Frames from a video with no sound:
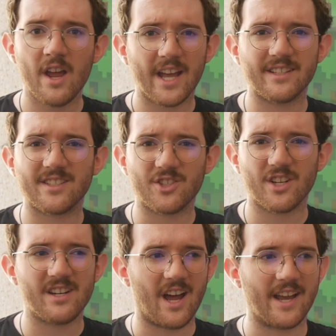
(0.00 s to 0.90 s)
in such a
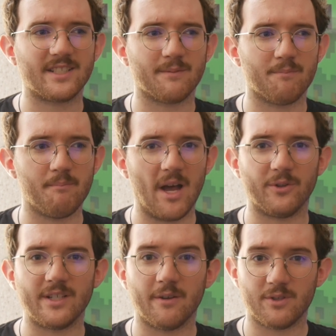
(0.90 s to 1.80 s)
nice
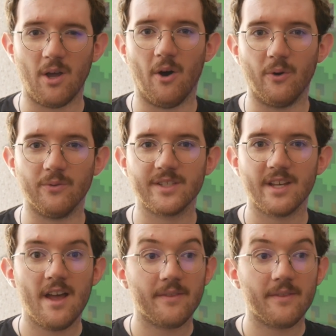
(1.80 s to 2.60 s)
melding of tones